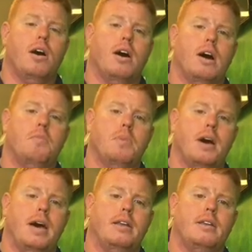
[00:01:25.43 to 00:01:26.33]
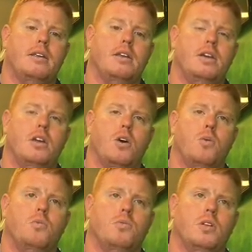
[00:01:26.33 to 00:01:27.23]
Uh, but you
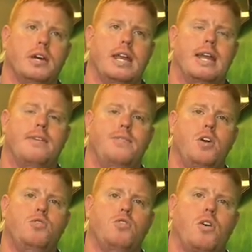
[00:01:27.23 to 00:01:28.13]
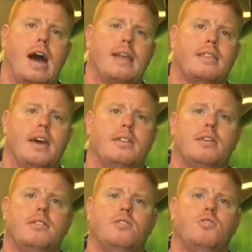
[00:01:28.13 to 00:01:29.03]
know, looking at the future, I think
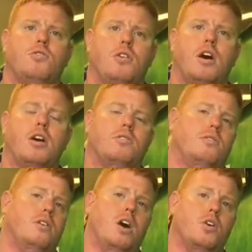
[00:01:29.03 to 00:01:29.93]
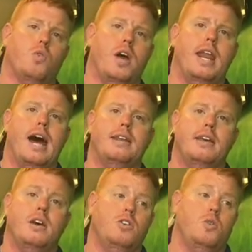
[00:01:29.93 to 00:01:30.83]
that this is a, a, a great
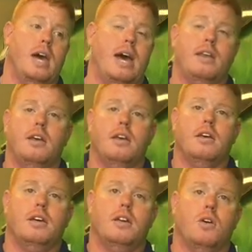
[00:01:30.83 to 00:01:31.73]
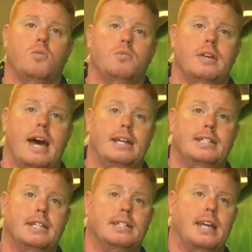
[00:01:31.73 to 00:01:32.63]
idea. You got you know
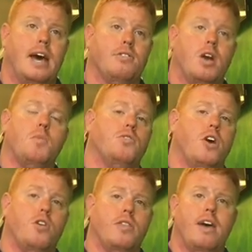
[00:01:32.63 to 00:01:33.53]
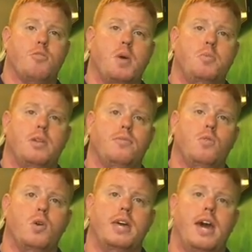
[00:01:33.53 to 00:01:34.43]
96,000, almost 100,000 people in
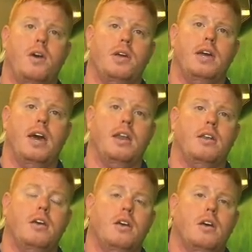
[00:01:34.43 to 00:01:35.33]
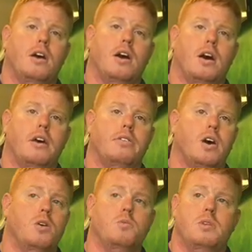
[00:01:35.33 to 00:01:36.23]
Floyd County, and uh,
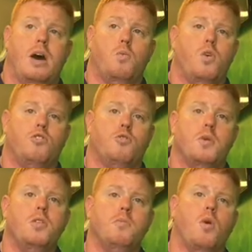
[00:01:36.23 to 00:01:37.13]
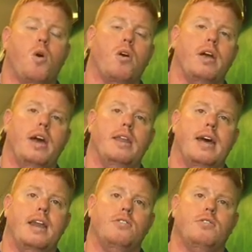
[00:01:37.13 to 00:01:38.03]
no, not one smoothie bar. And
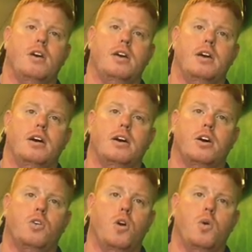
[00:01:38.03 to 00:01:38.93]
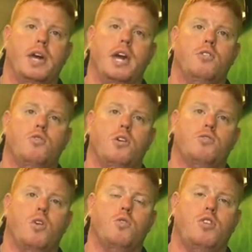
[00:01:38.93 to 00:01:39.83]
that is a, uh, a growing industry.
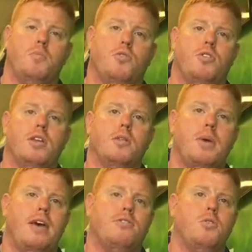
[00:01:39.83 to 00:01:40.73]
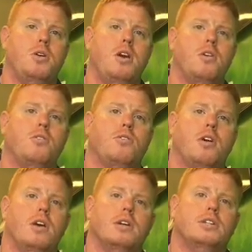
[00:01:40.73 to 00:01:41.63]
It's grown 10 percent in the past two years.
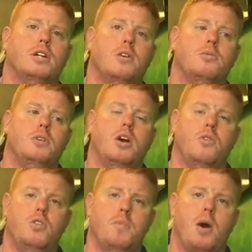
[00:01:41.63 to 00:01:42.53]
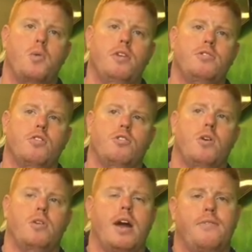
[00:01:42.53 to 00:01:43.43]
So you know, doing my research
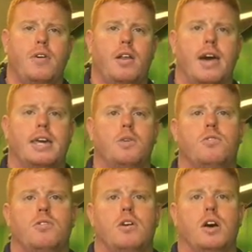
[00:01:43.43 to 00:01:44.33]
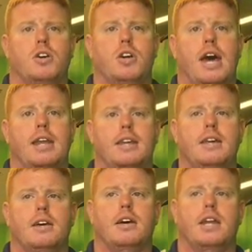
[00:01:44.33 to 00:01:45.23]
on there, I felt like it was a, a good
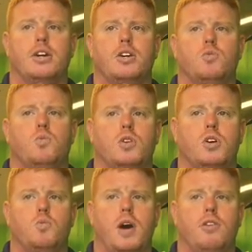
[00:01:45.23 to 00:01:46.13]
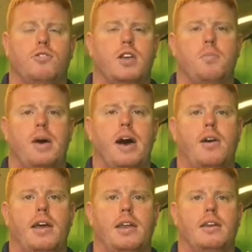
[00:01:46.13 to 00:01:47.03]
idea and a good good way to step
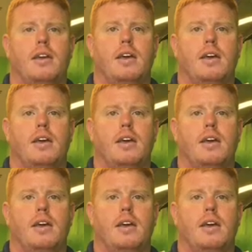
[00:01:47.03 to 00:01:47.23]
out and